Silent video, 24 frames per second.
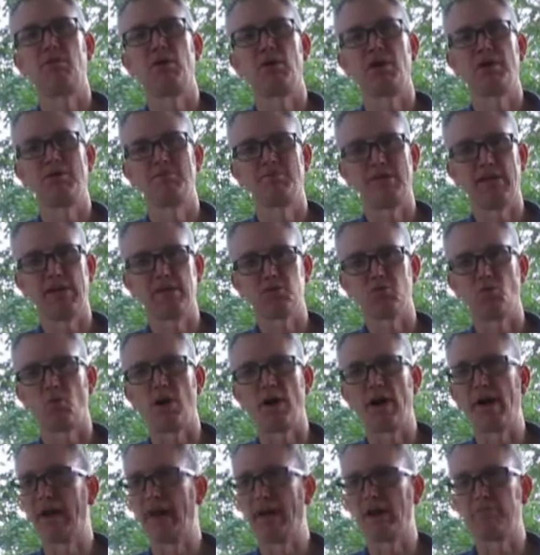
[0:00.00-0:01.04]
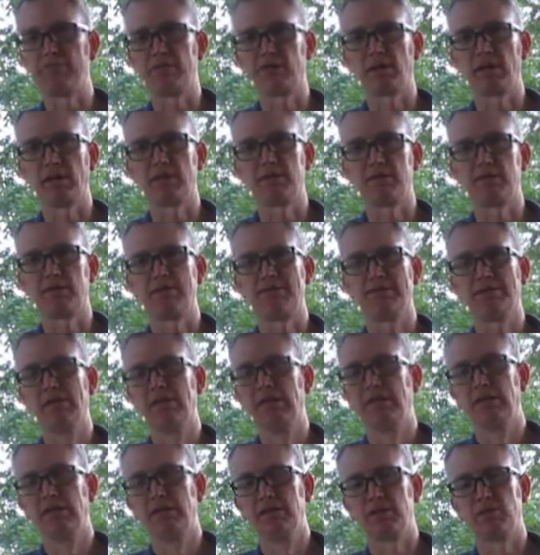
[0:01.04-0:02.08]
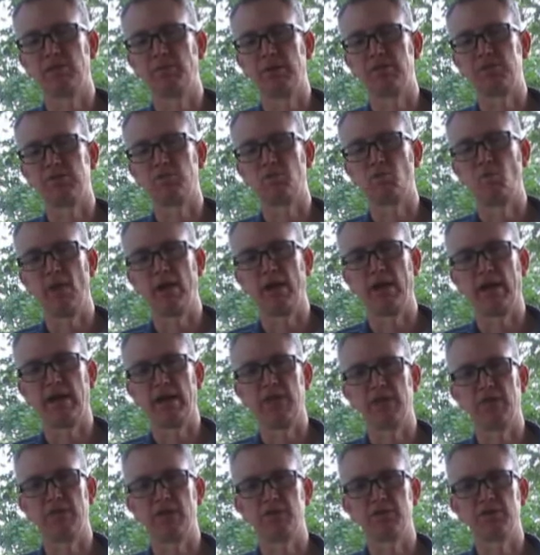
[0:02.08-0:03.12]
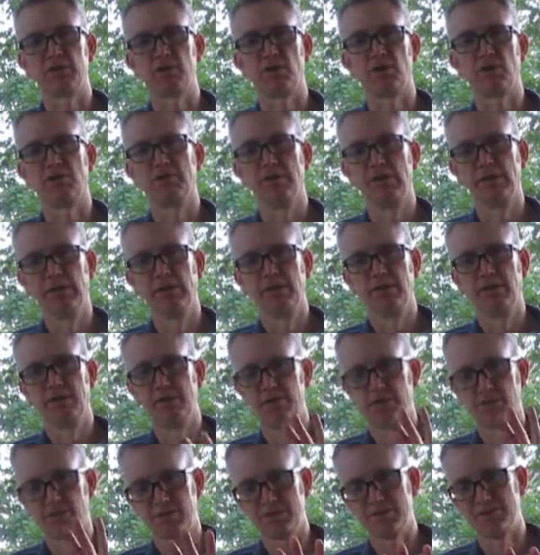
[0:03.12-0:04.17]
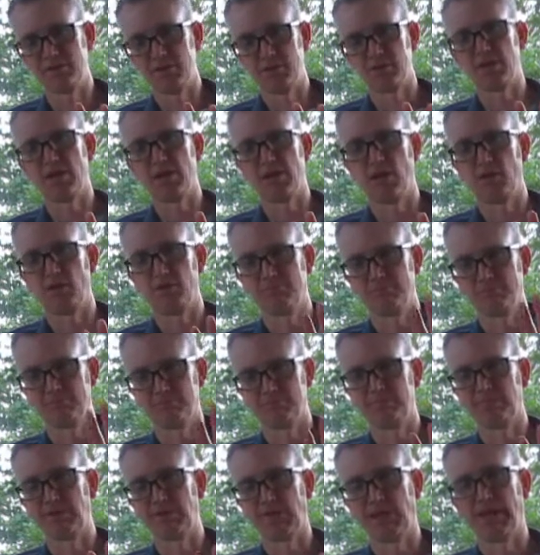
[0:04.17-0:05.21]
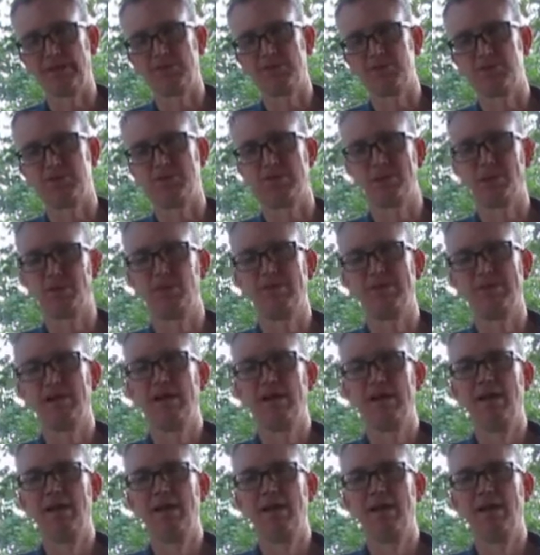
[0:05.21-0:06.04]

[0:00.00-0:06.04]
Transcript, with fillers: Well, that's why, and I forgot to, to mention why I had it in there. So just, just a note, okay, just a note.